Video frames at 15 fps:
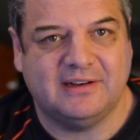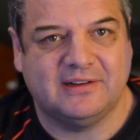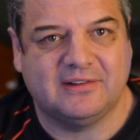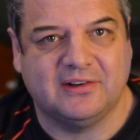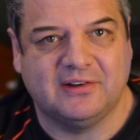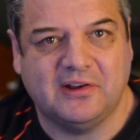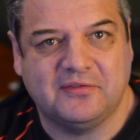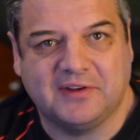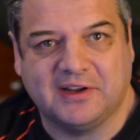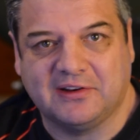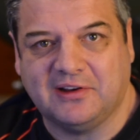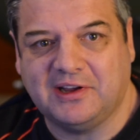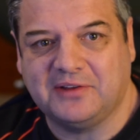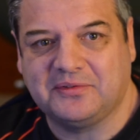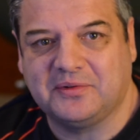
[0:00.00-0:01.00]
So don't forget to
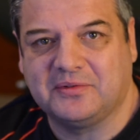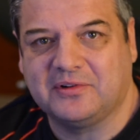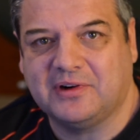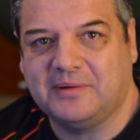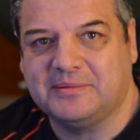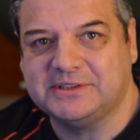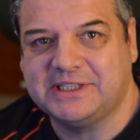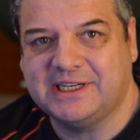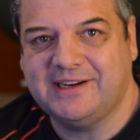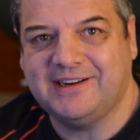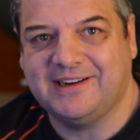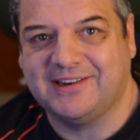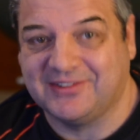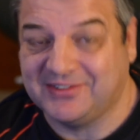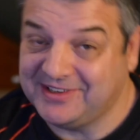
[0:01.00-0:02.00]
like, subscribe, and share,
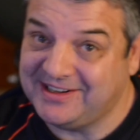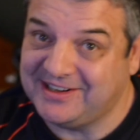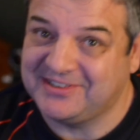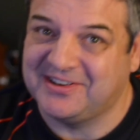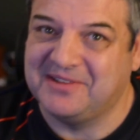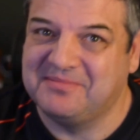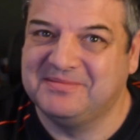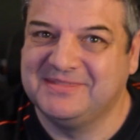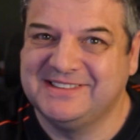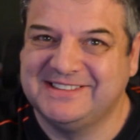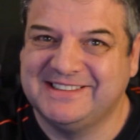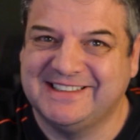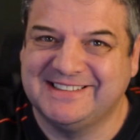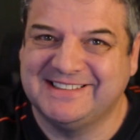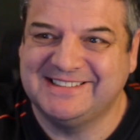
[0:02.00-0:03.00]
and I'll see you next time.
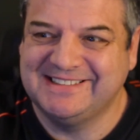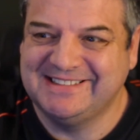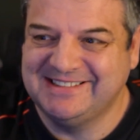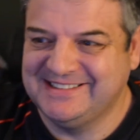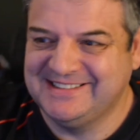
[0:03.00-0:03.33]
Cheers.